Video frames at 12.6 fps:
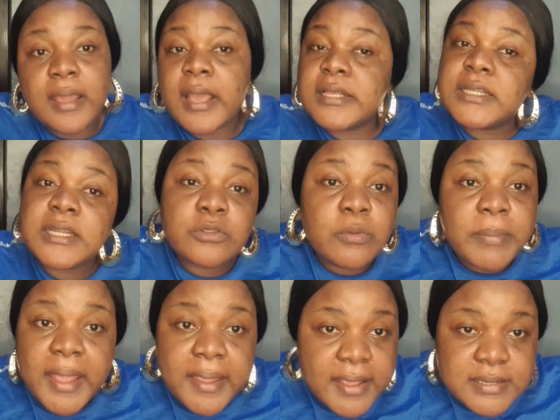started to
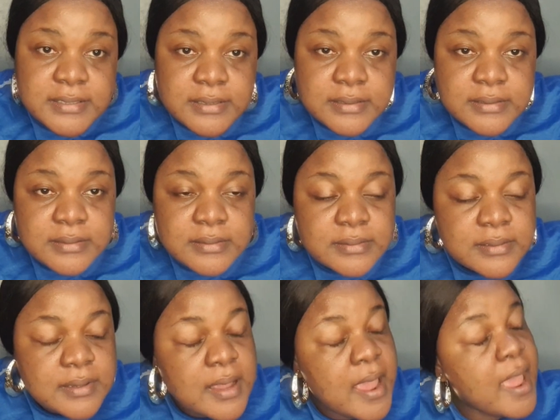buy guest things.
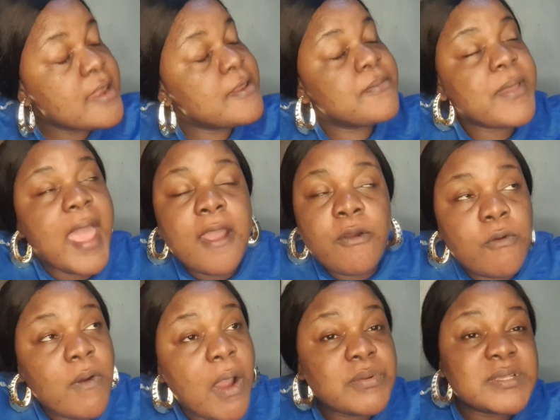Anywhere I
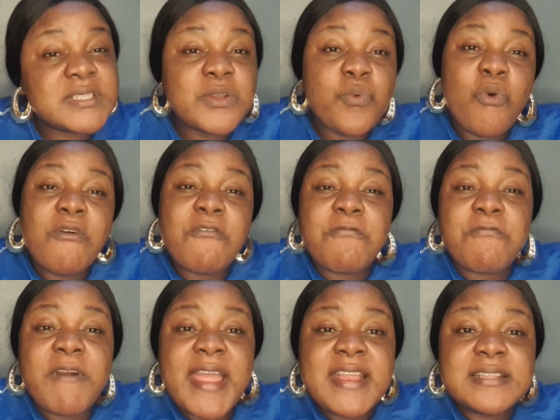go, I will see one
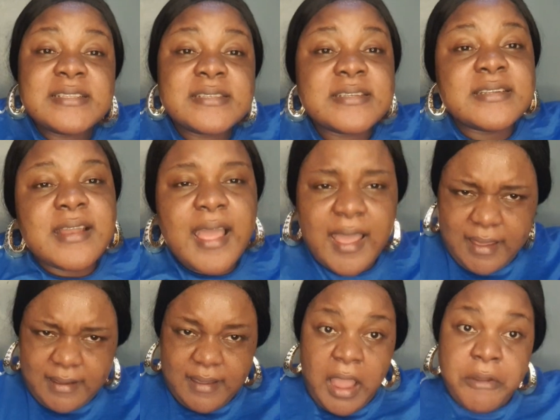fine thing.
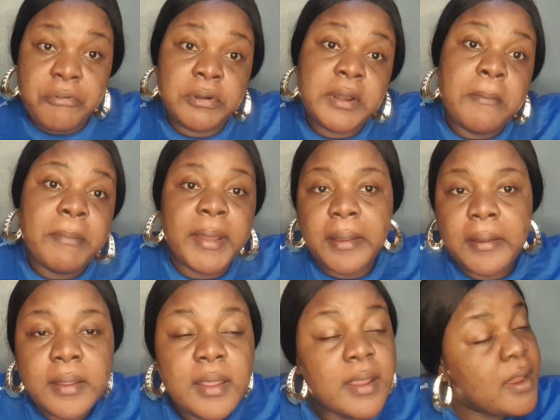I run and buy.
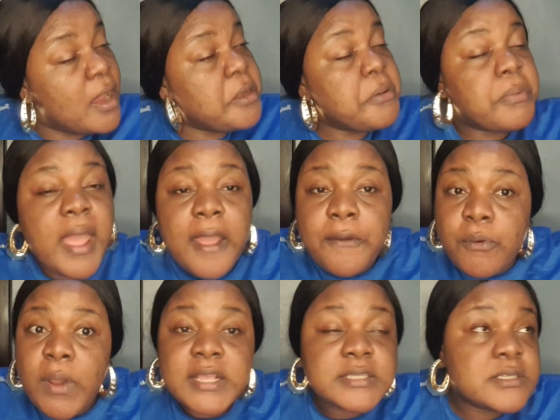Anywhere I go,
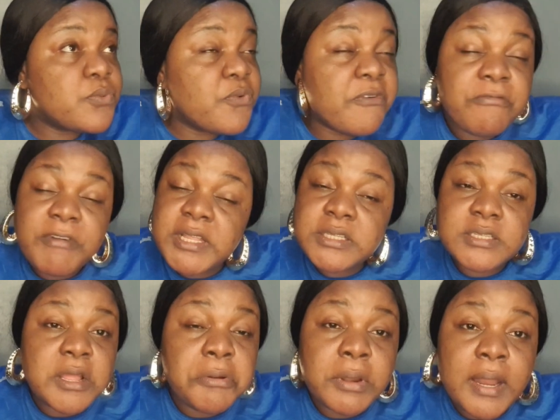I see one fine
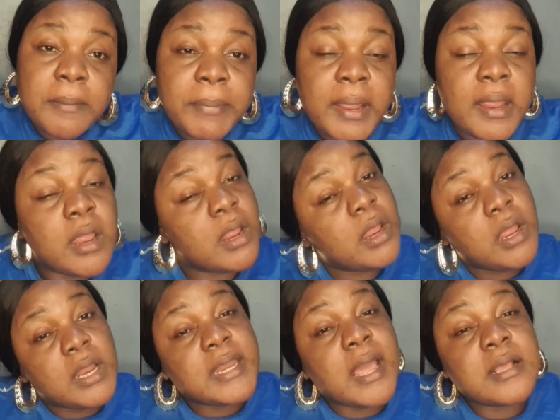thing. I run and buy.
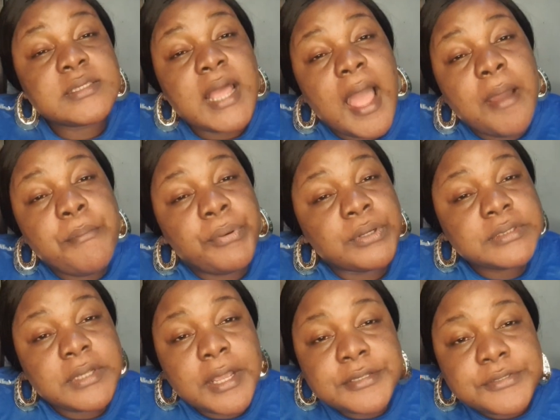That's how I bought
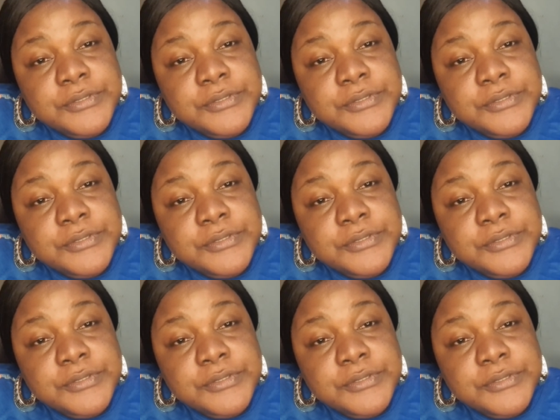guest